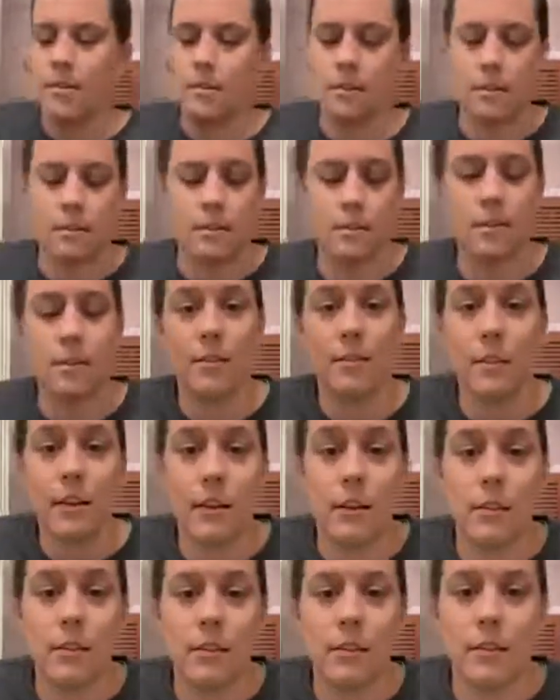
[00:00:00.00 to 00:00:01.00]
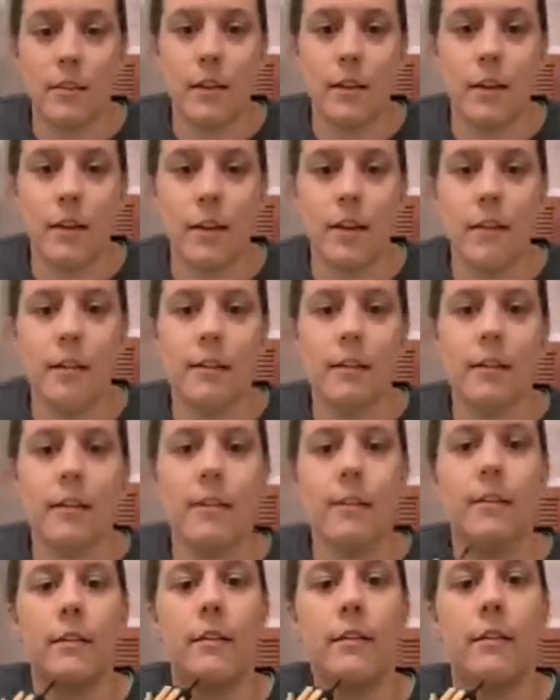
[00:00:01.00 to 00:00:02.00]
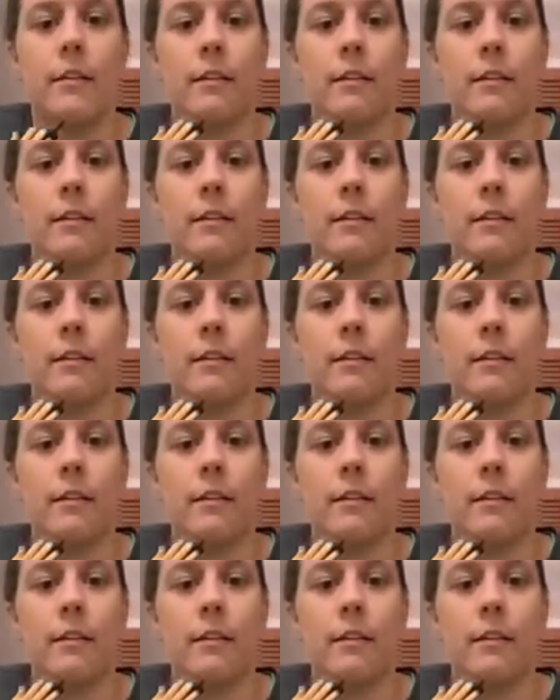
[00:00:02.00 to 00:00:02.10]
All right, so we got a little.